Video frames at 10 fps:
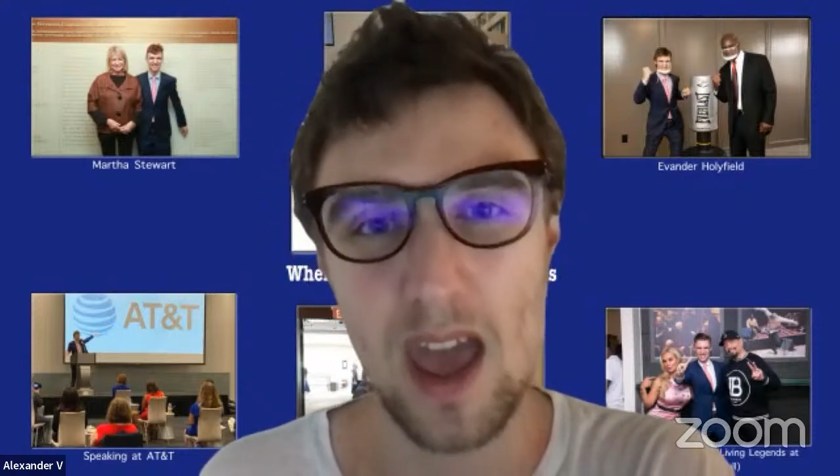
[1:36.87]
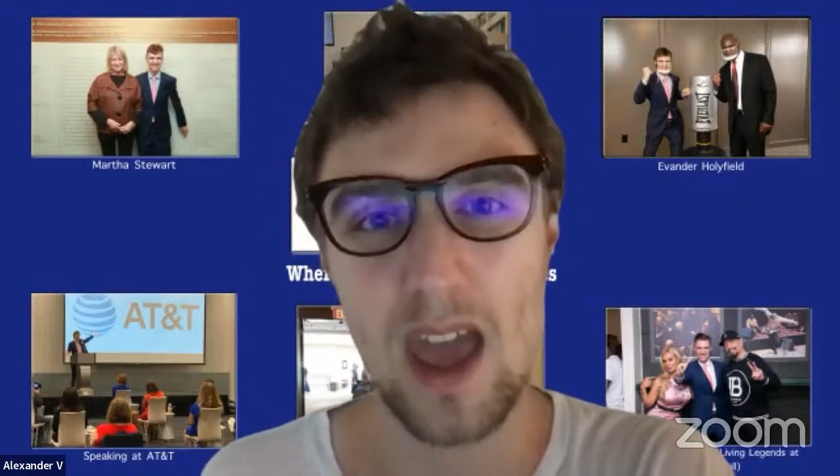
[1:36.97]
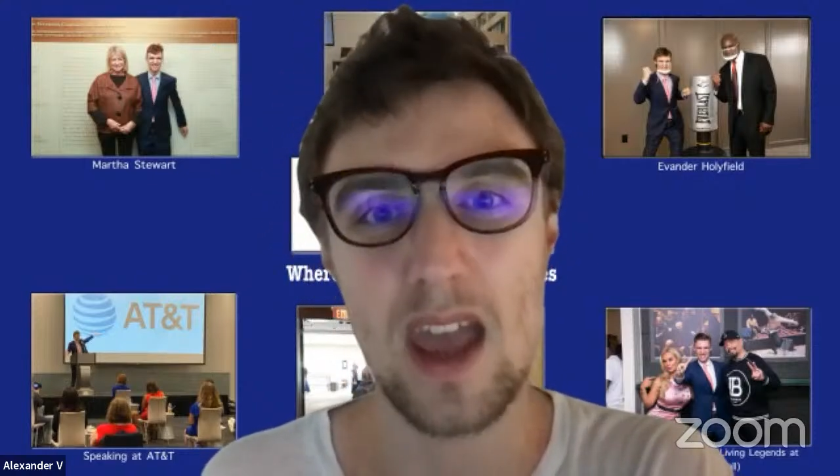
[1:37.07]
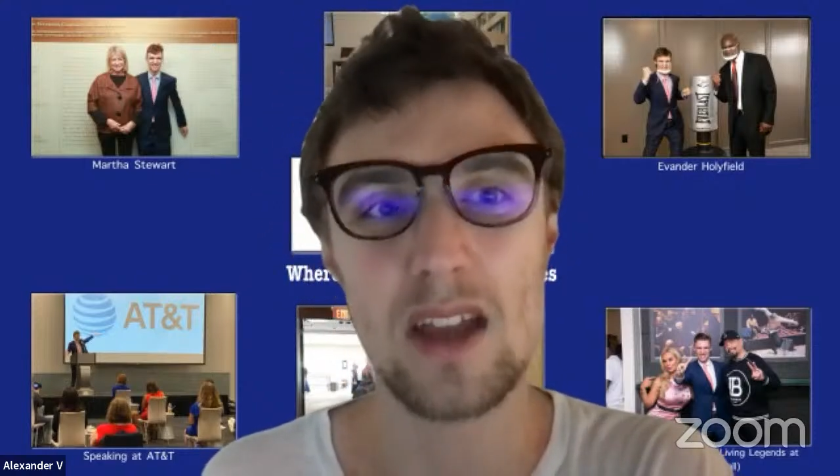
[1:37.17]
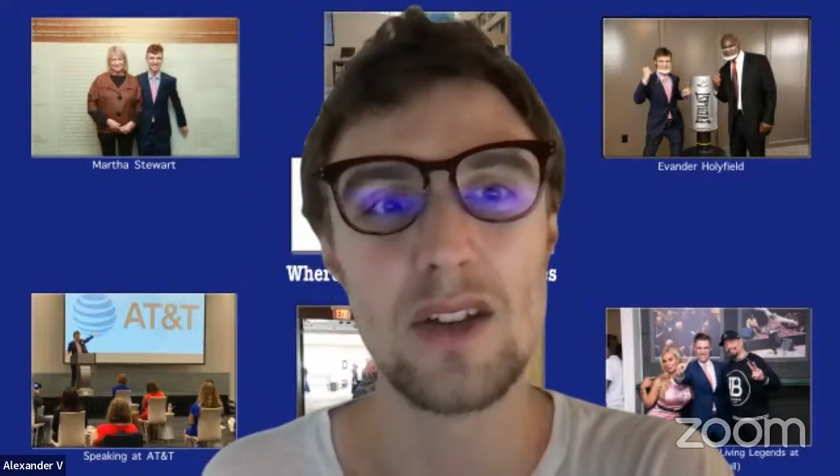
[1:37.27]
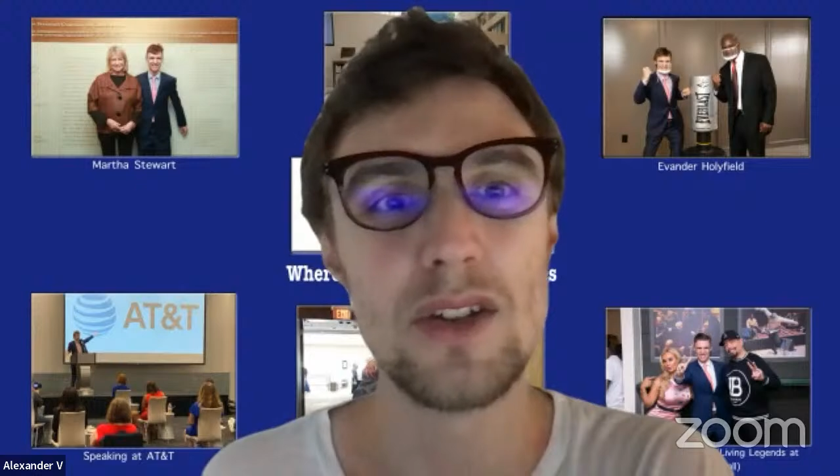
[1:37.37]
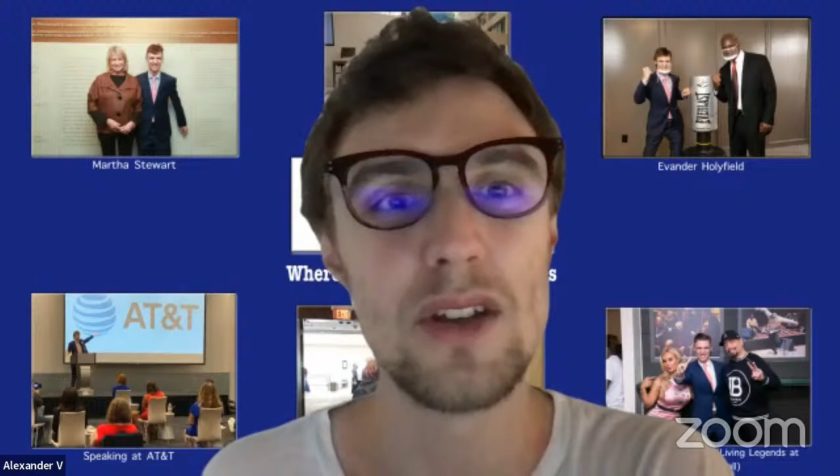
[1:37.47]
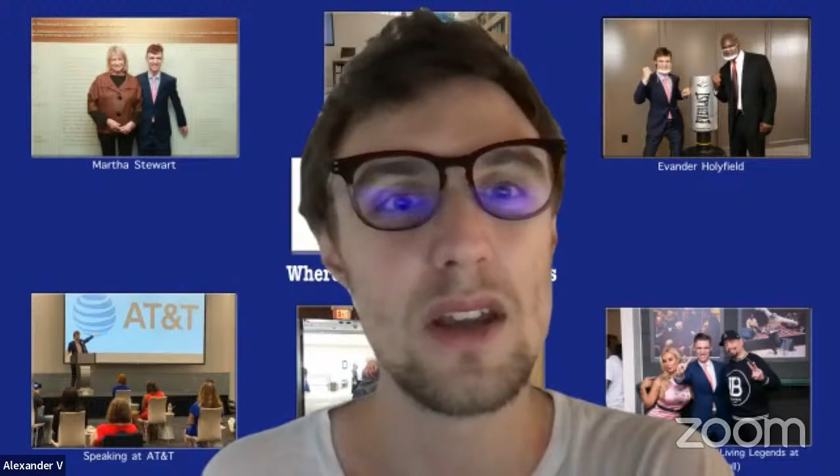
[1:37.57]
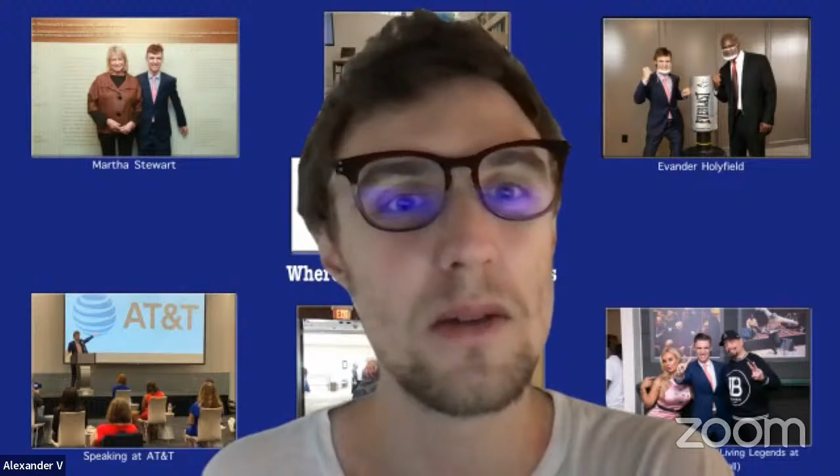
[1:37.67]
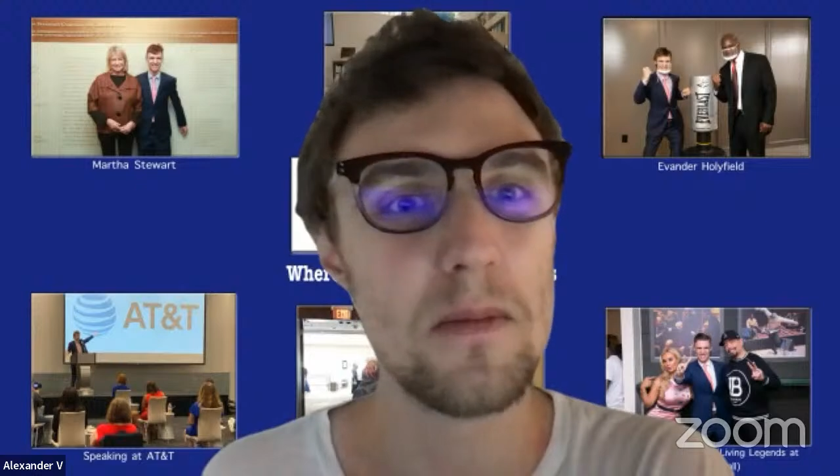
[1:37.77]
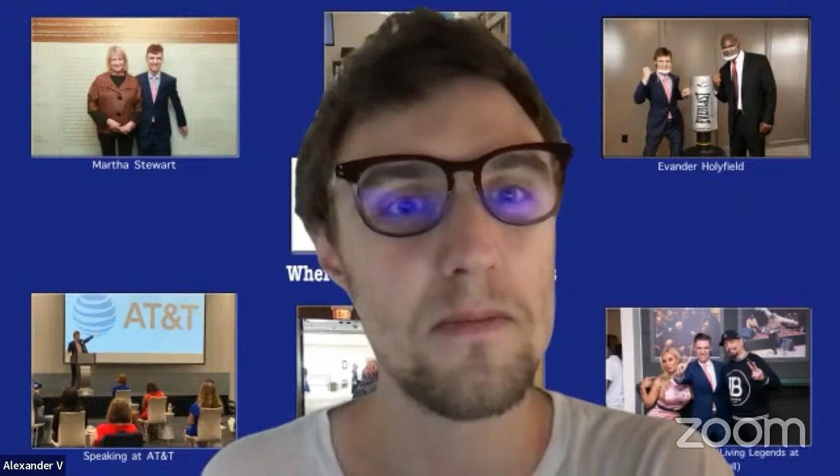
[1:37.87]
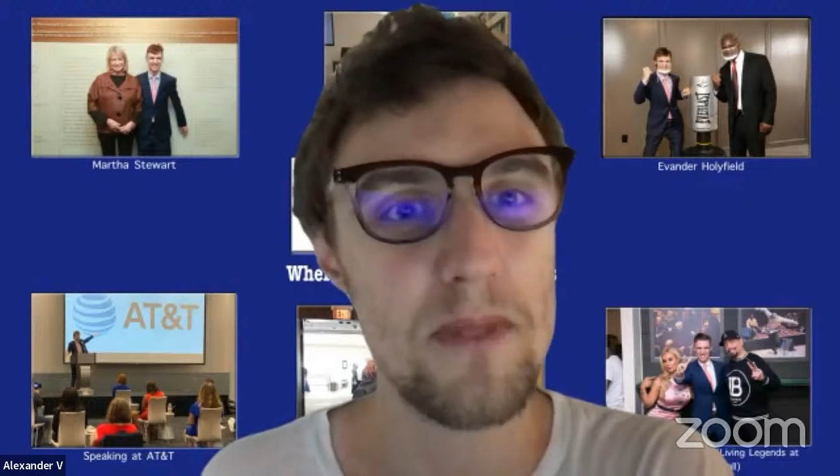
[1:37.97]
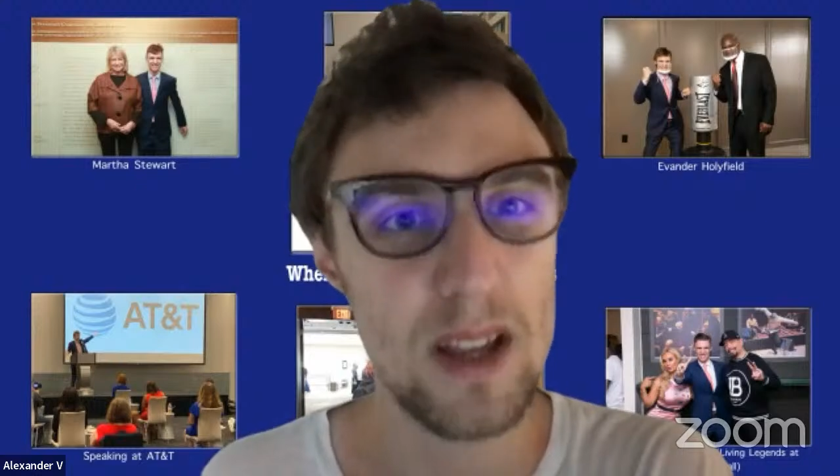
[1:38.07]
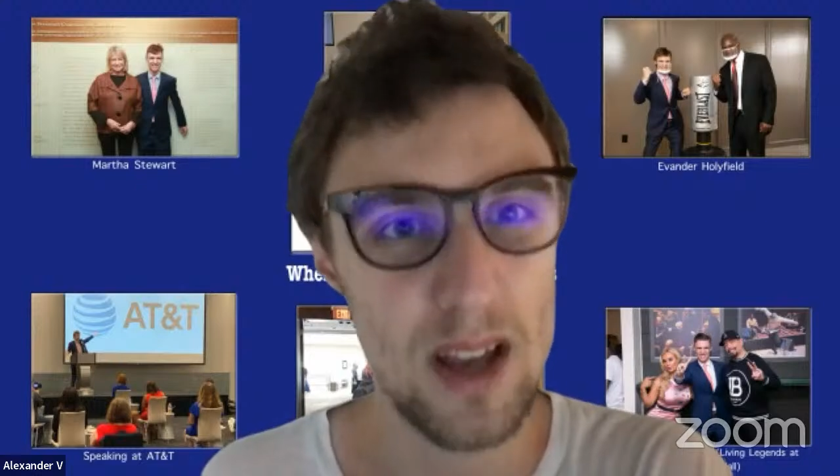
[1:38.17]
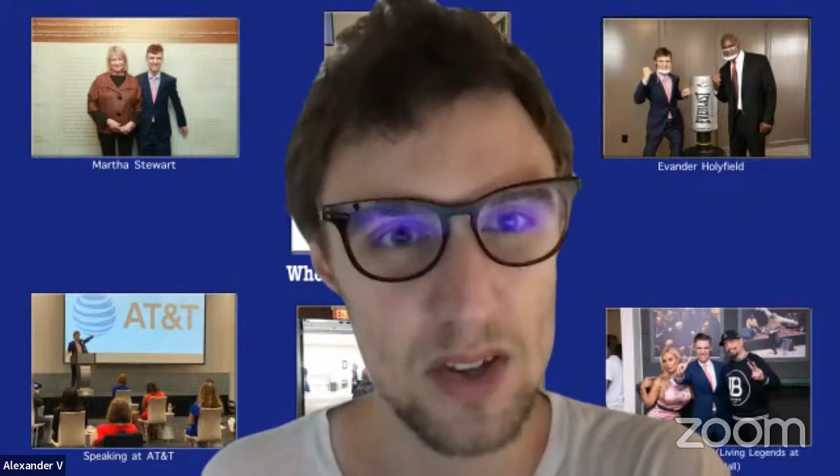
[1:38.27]
And
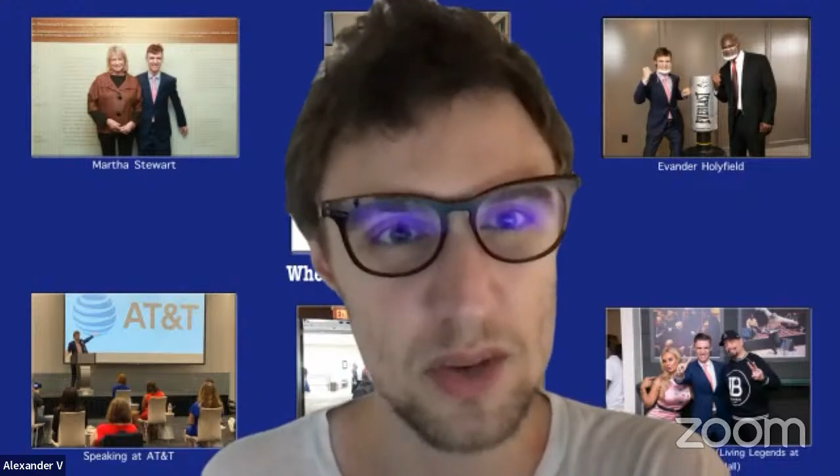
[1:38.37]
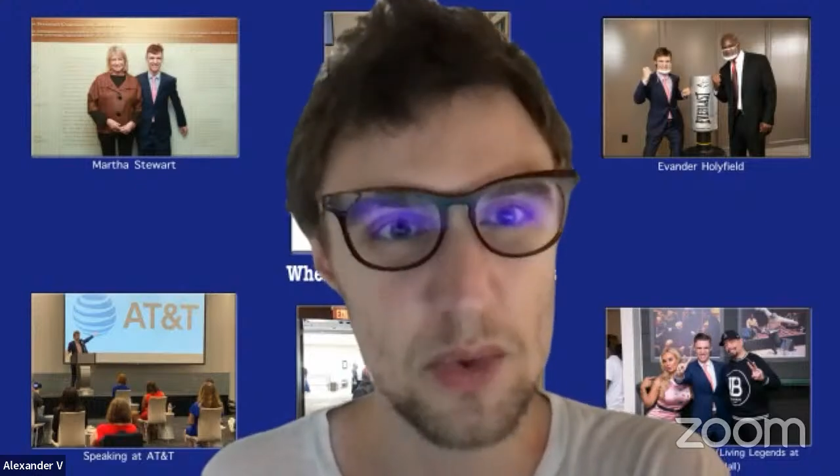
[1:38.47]
because